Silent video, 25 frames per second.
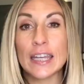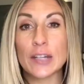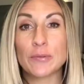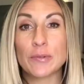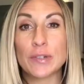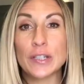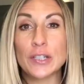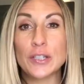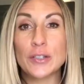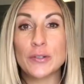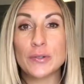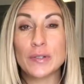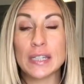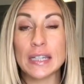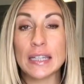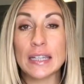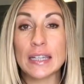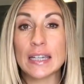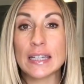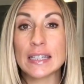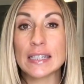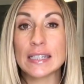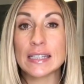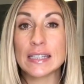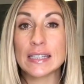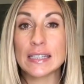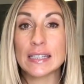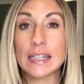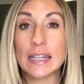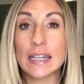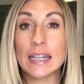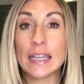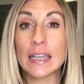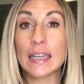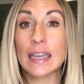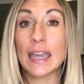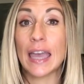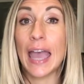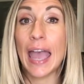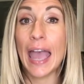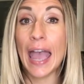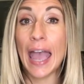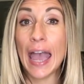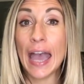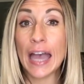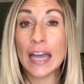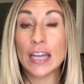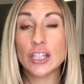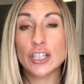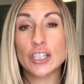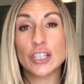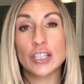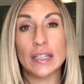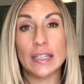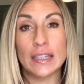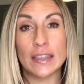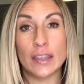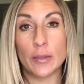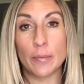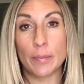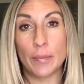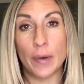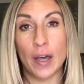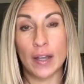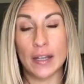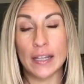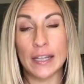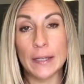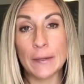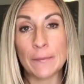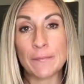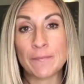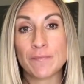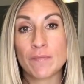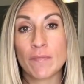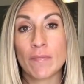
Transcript: and reducing acidic ash in the body.